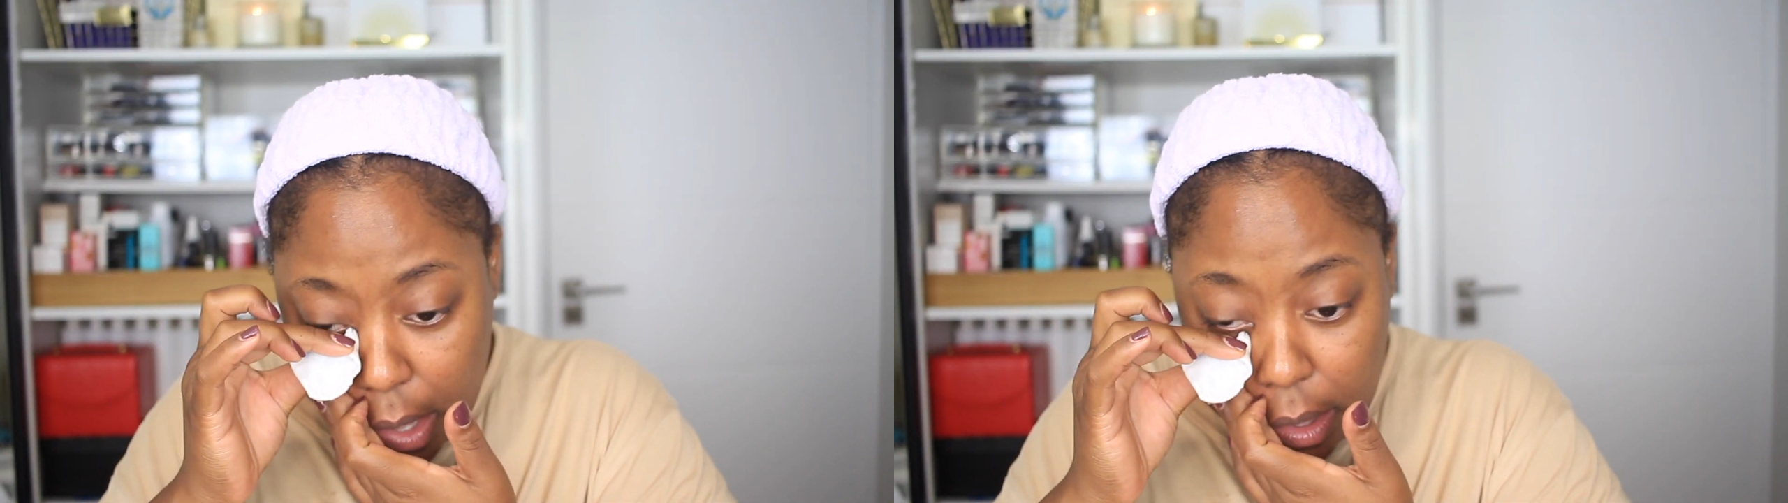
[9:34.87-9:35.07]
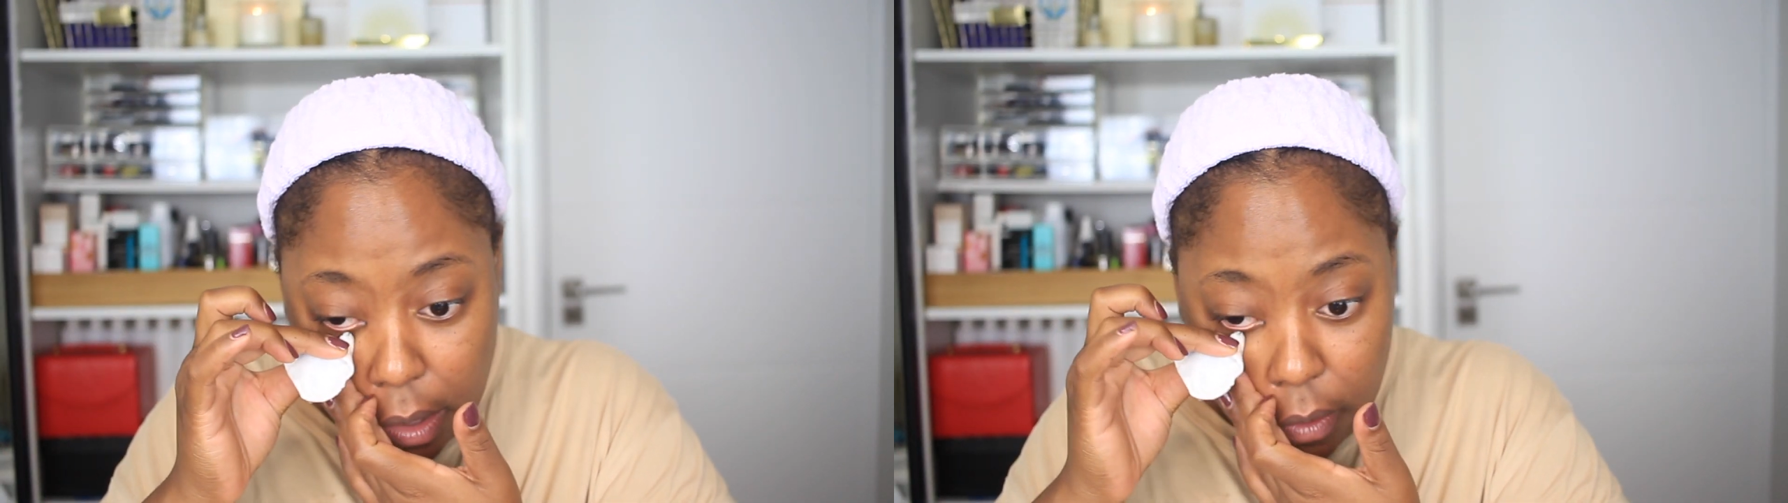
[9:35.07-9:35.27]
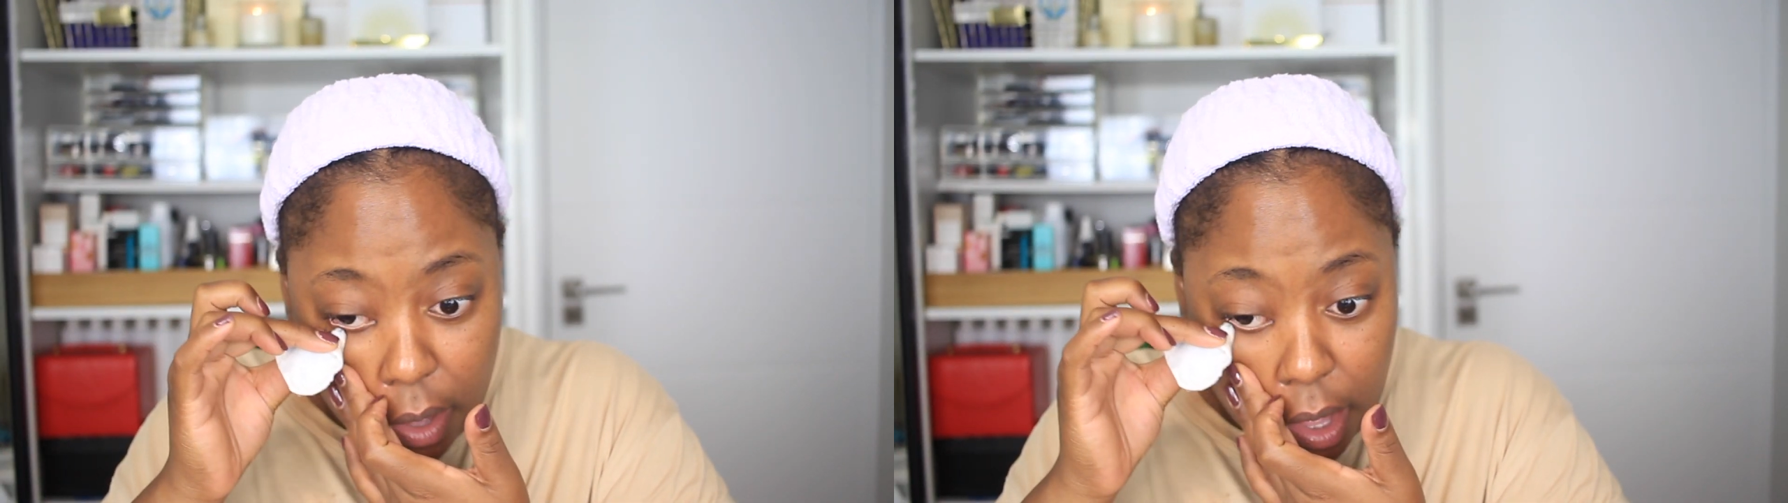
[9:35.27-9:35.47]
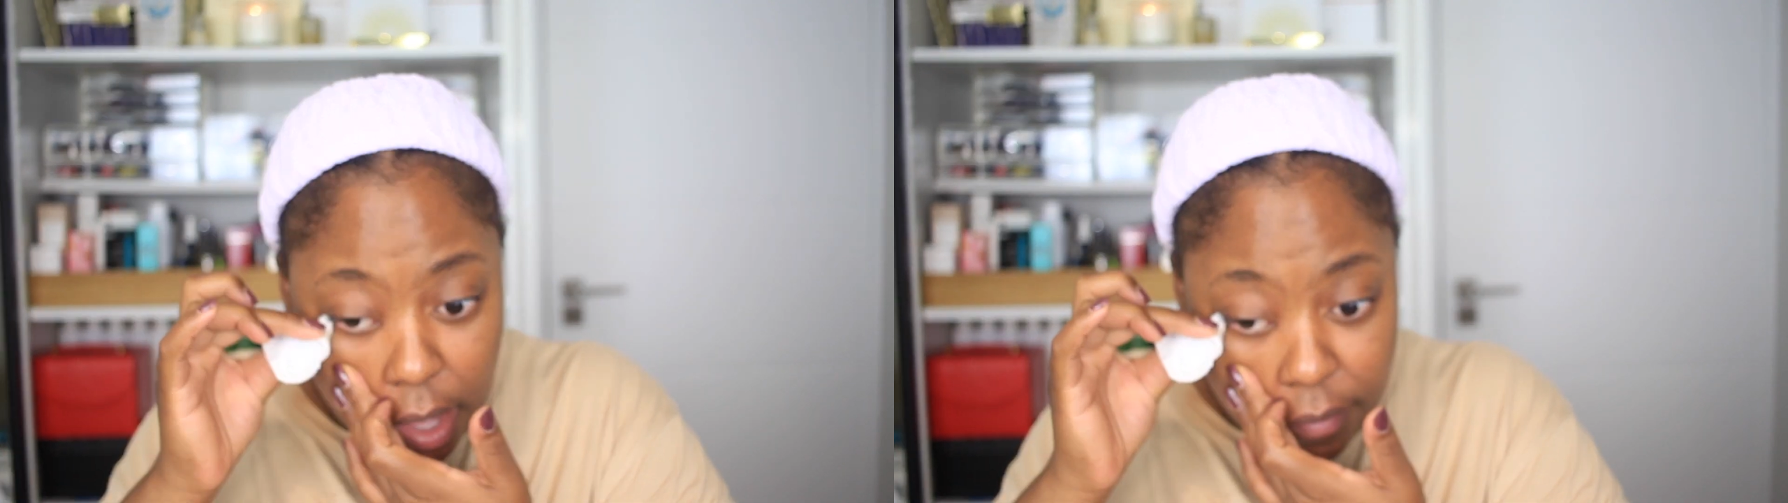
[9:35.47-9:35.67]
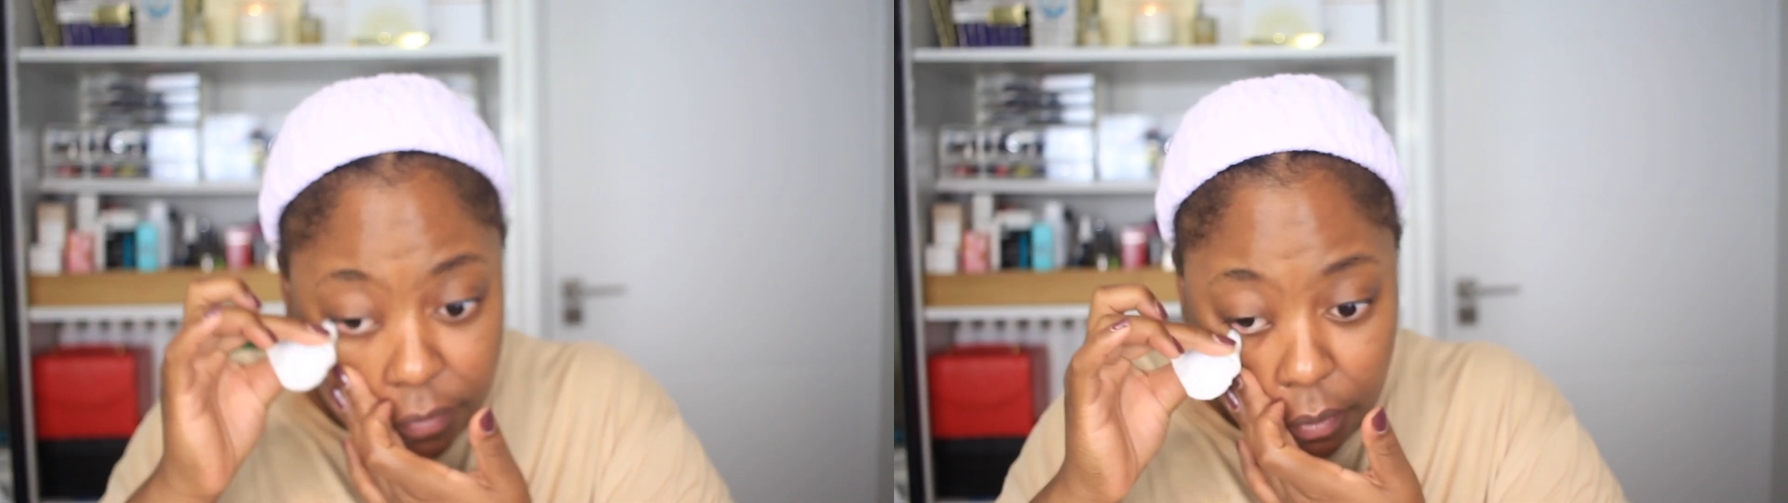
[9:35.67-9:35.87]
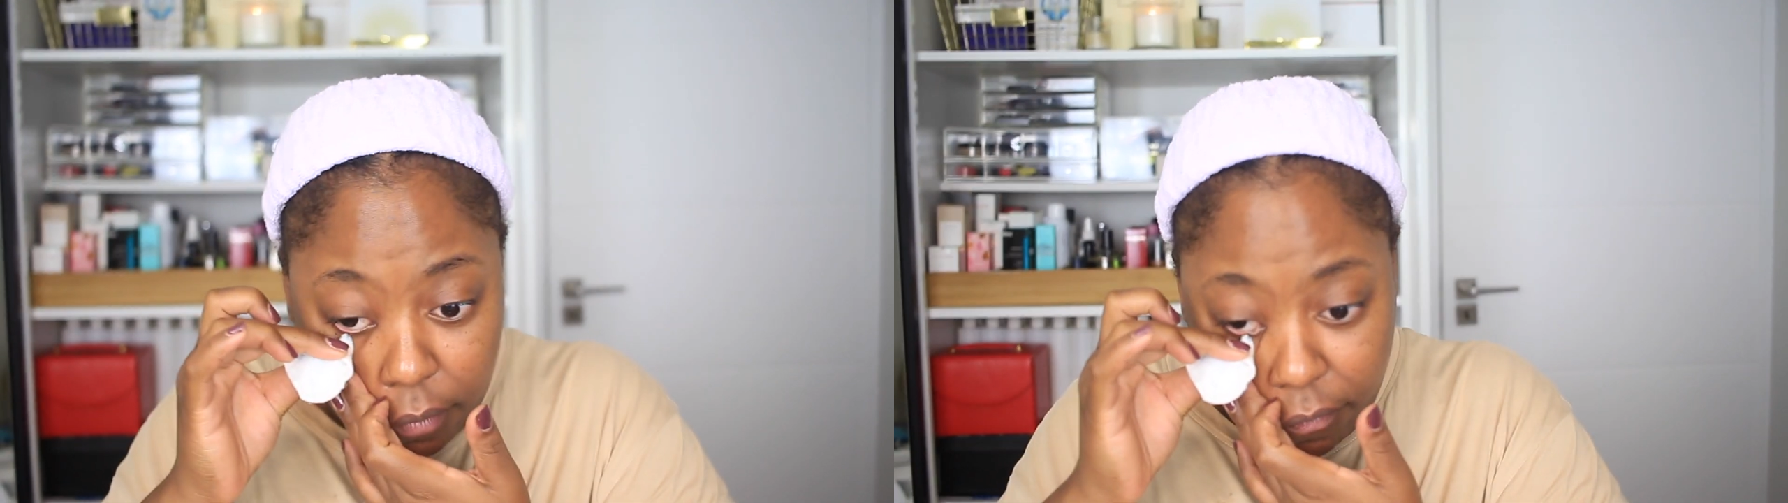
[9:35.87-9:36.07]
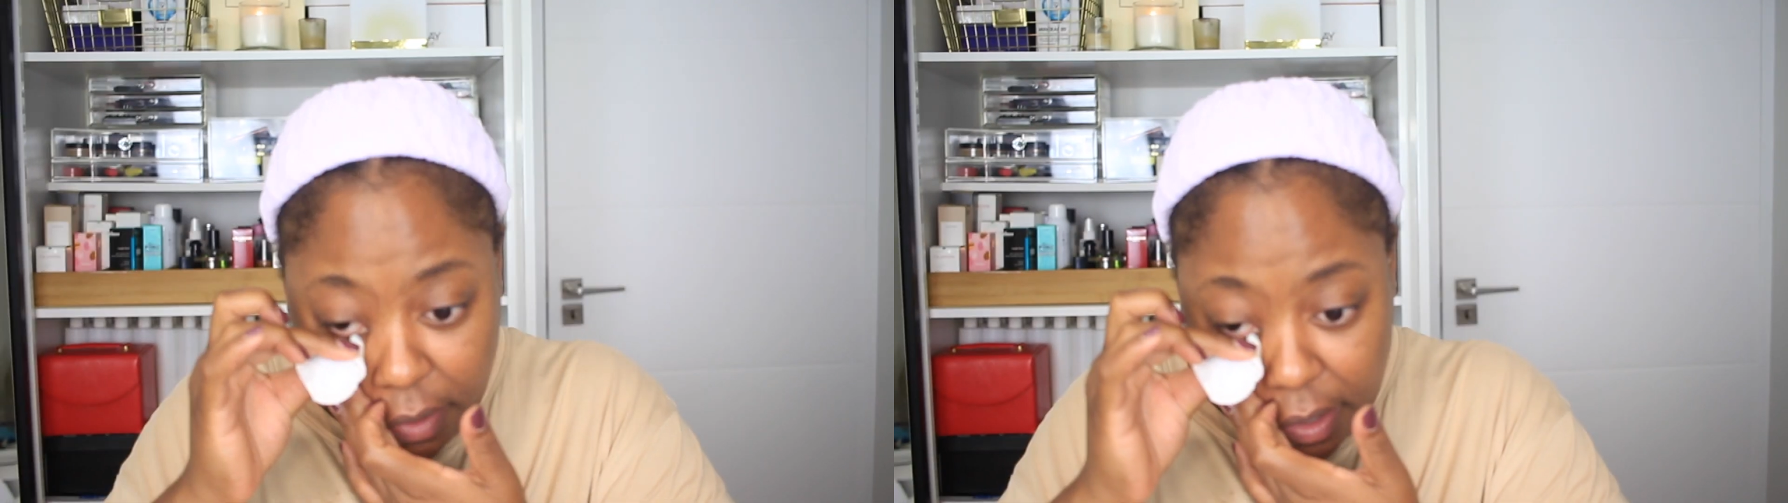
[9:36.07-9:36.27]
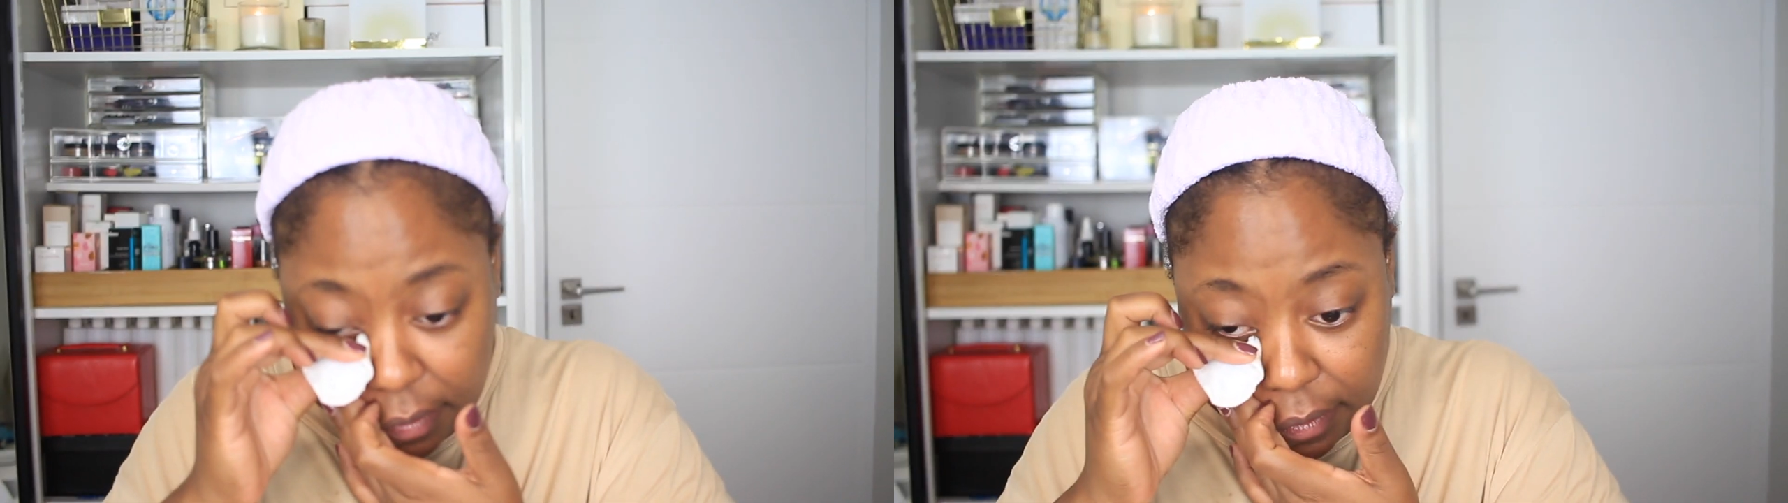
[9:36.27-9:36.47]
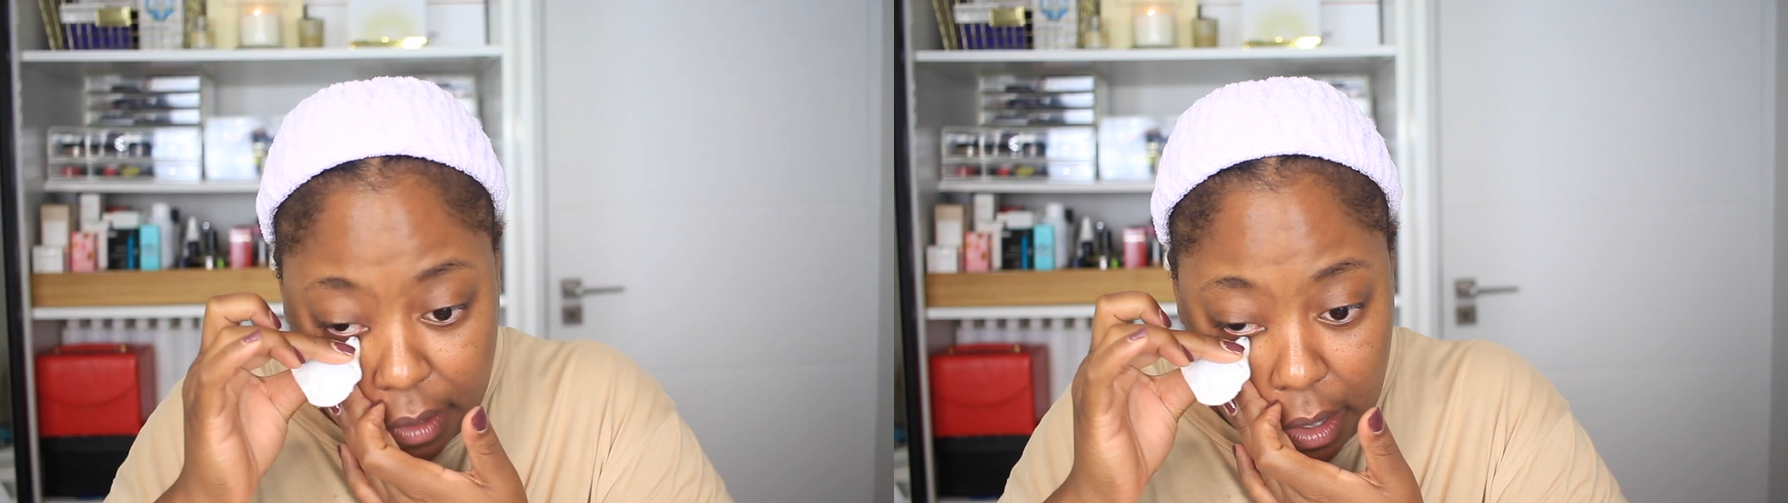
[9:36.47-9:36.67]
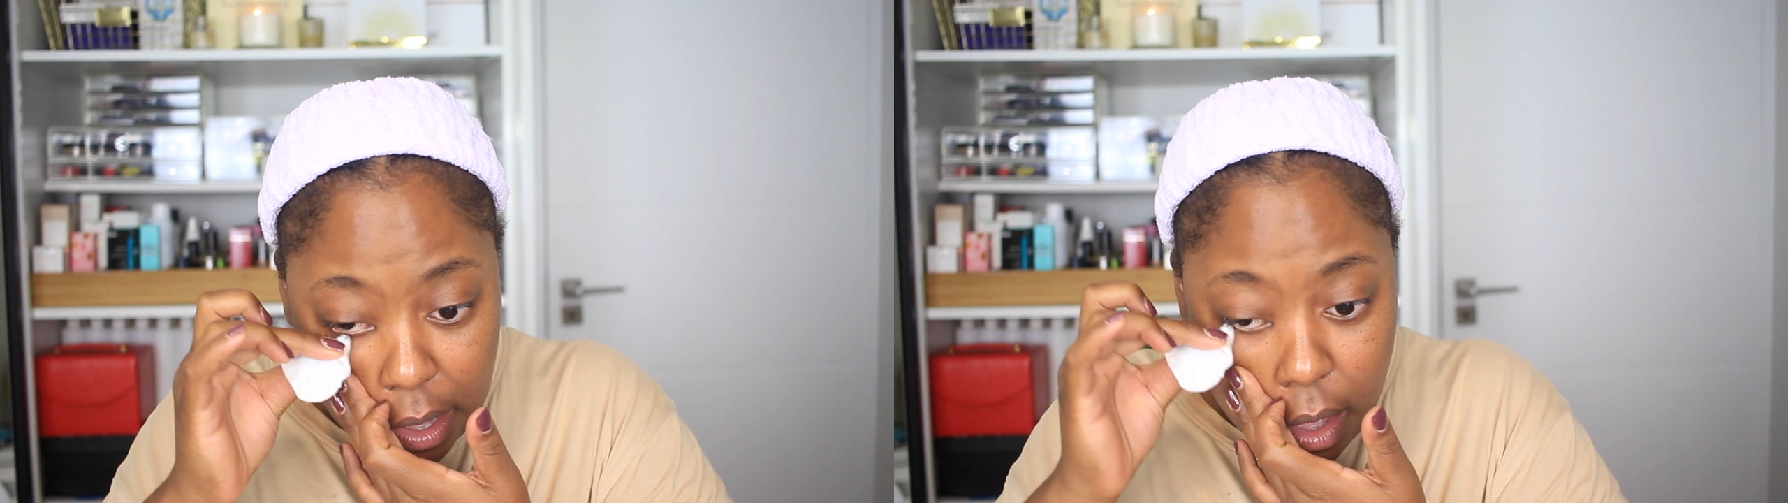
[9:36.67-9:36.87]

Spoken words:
near your eyes or your face.